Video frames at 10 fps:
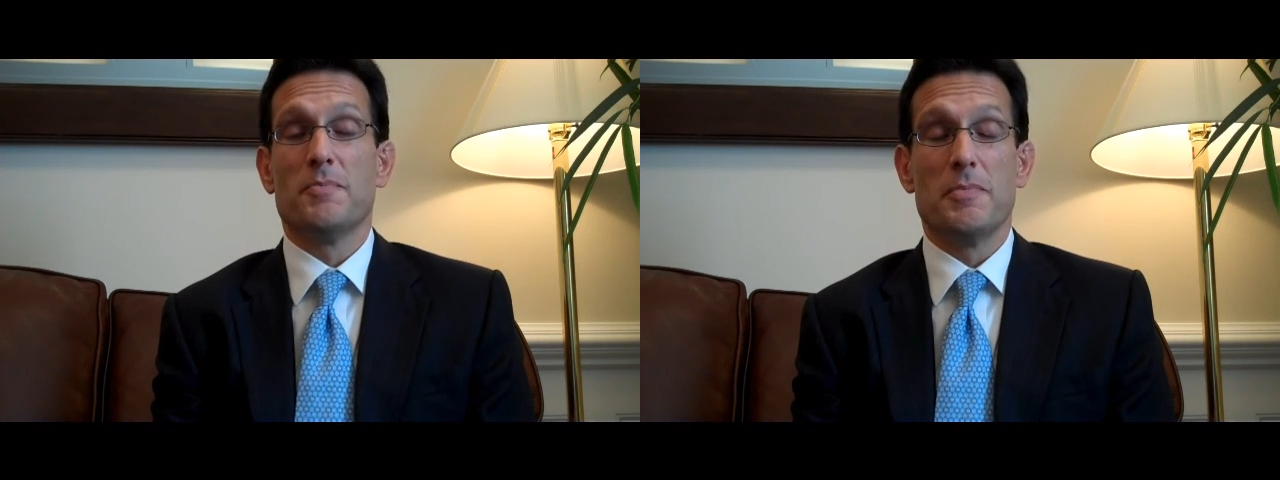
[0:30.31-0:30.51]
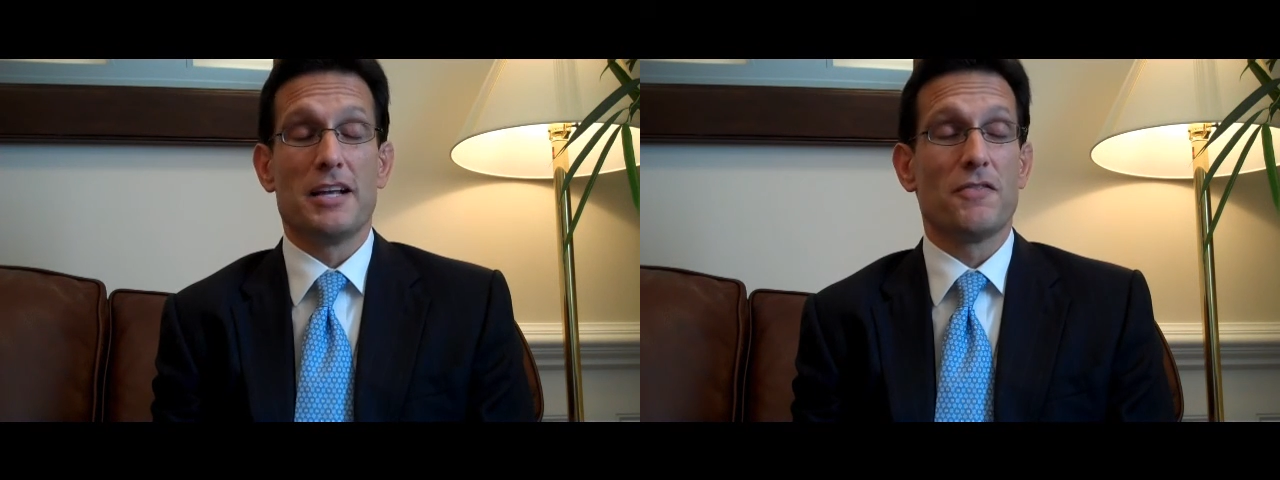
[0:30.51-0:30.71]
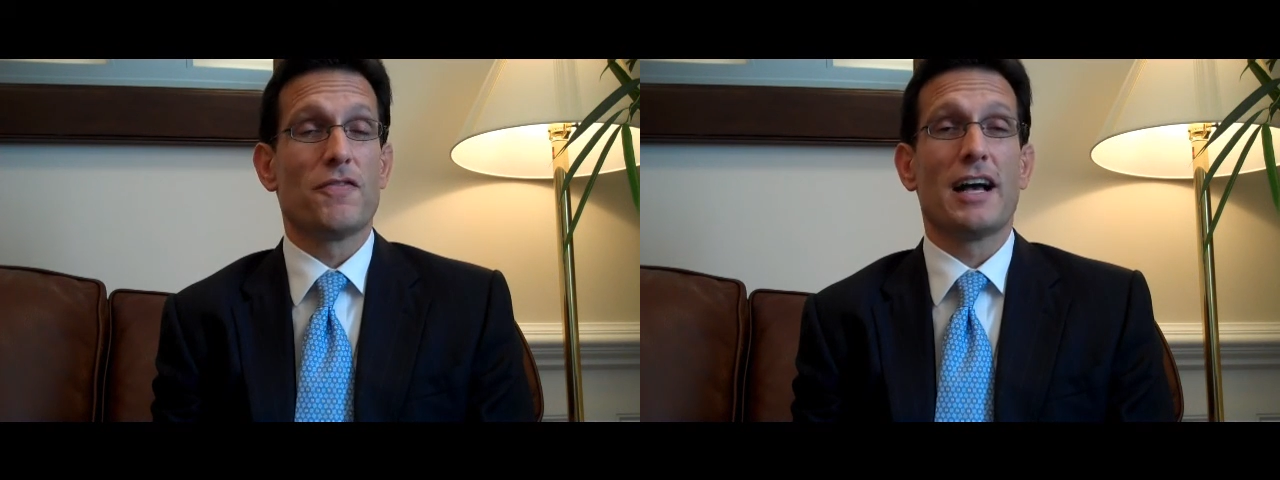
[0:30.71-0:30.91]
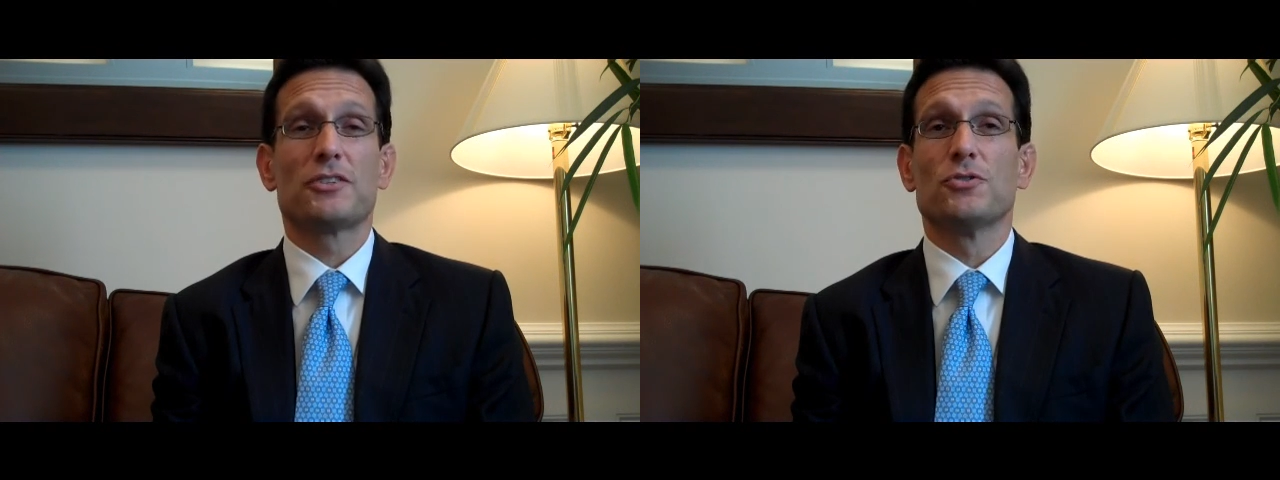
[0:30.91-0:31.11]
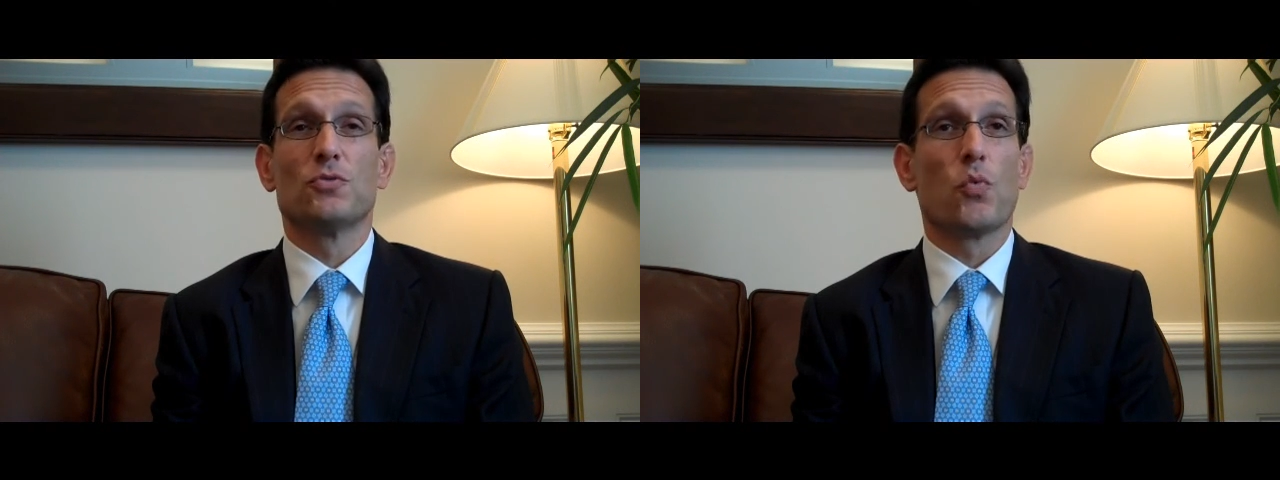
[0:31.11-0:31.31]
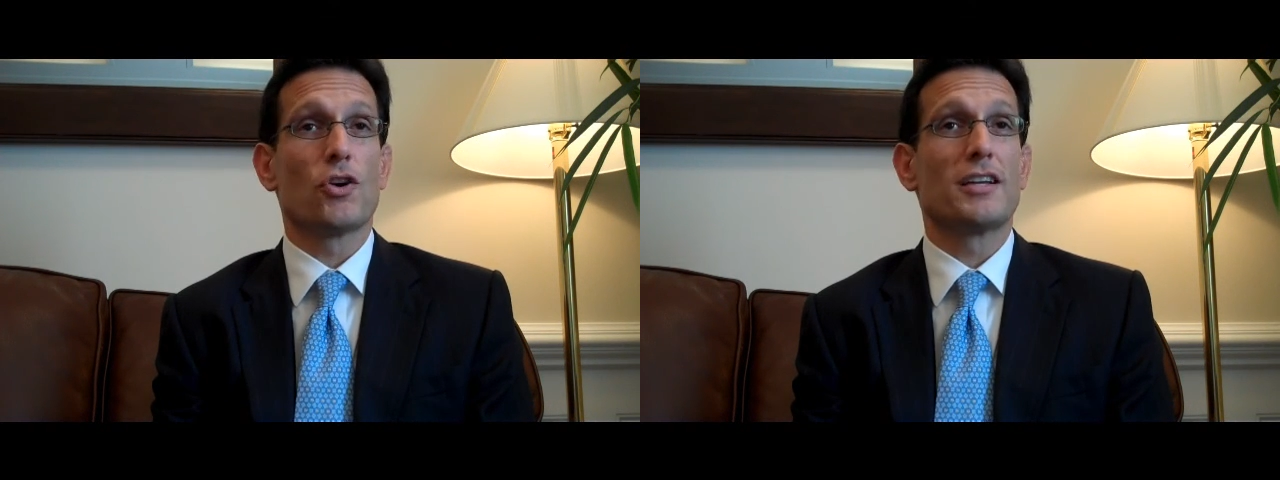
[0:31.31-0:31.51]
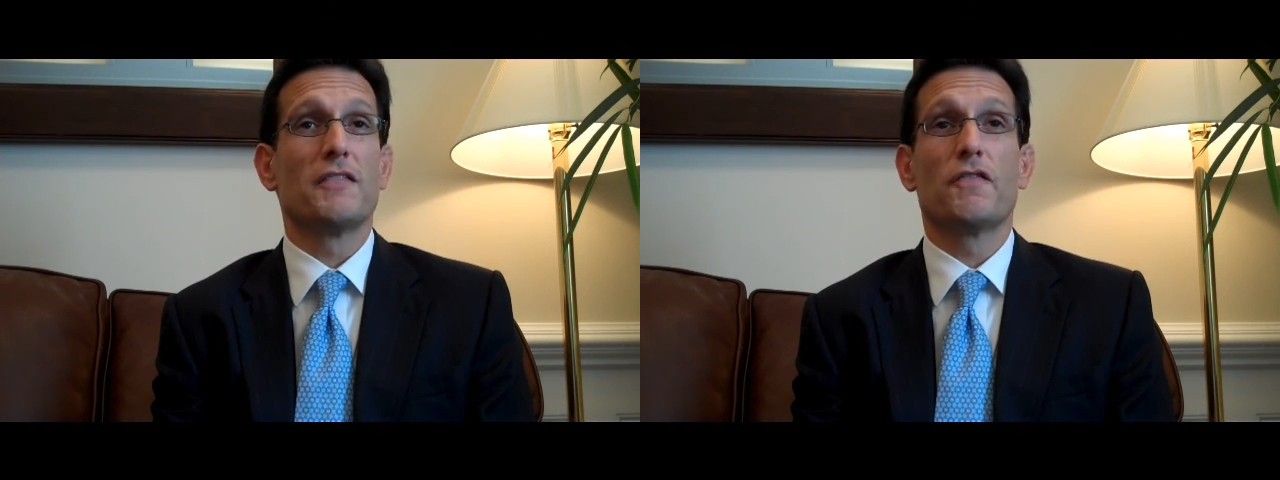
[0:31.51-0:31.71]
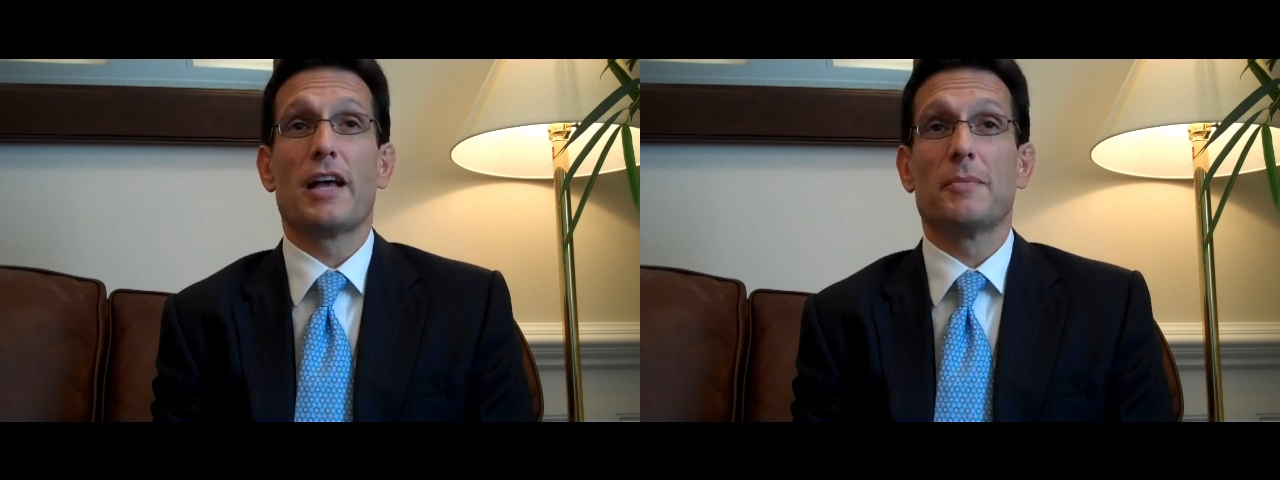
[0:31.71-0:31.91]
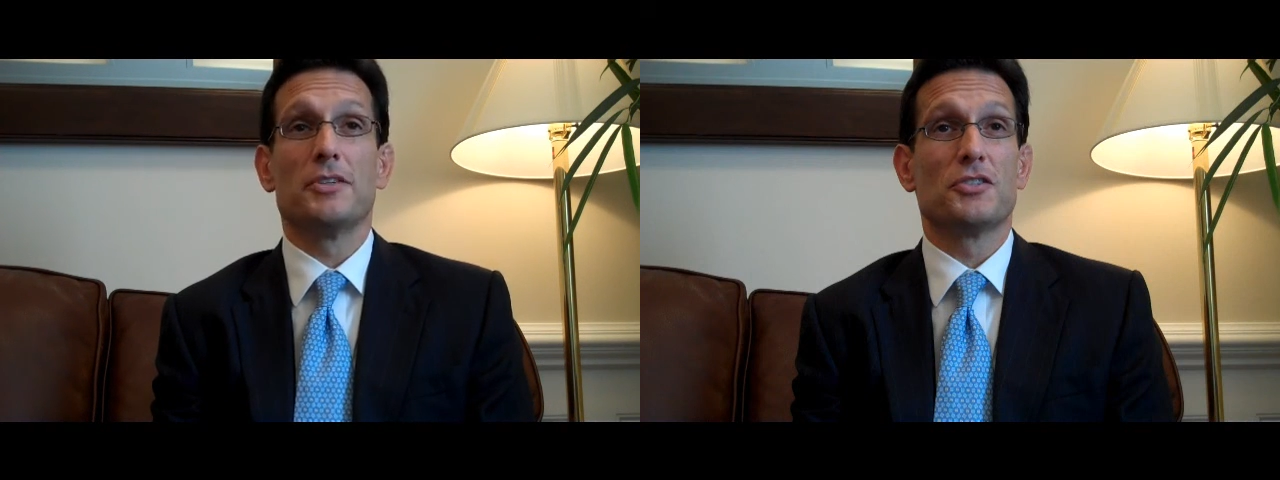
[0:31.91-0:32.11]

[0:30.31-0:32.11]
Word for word: manufacturers, working families,